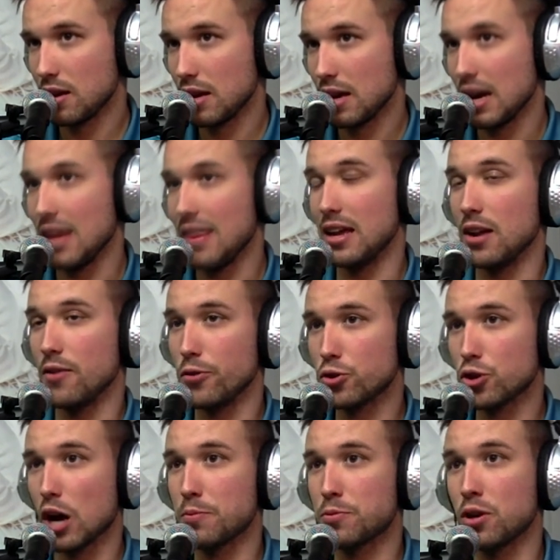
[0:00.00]
And then if you
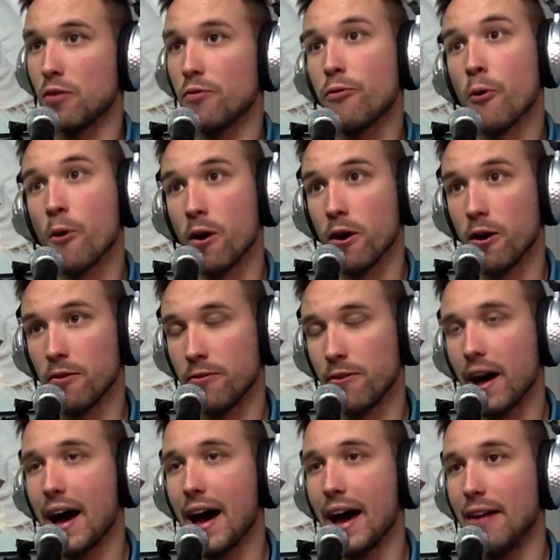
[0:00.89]
drop to a 4 or a
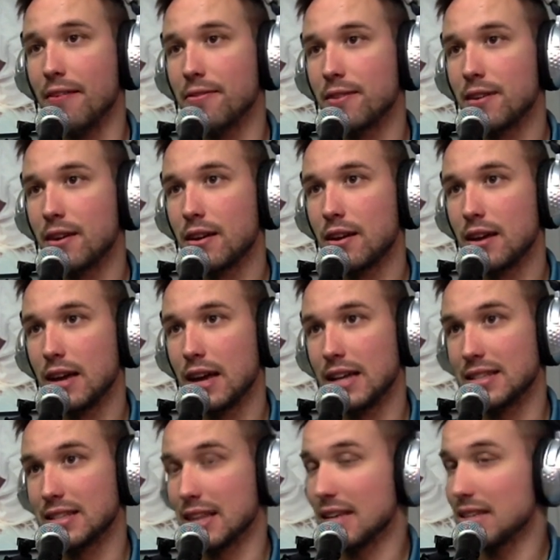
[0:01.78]
5,
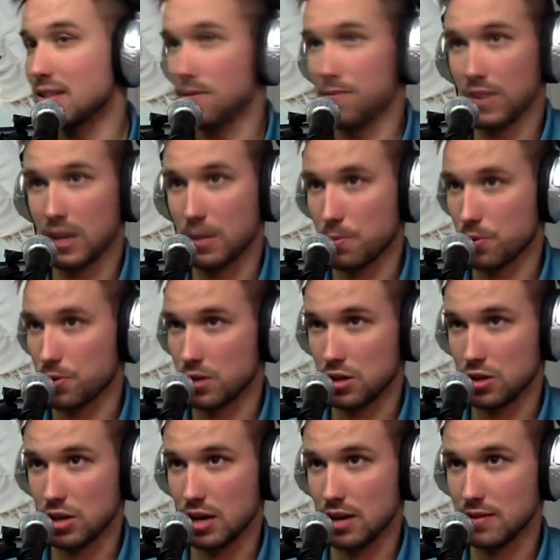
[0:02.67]
it's less than 50%
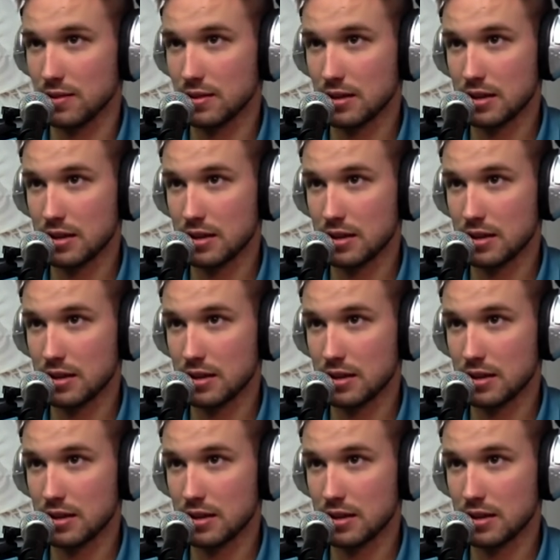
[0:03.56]
chance.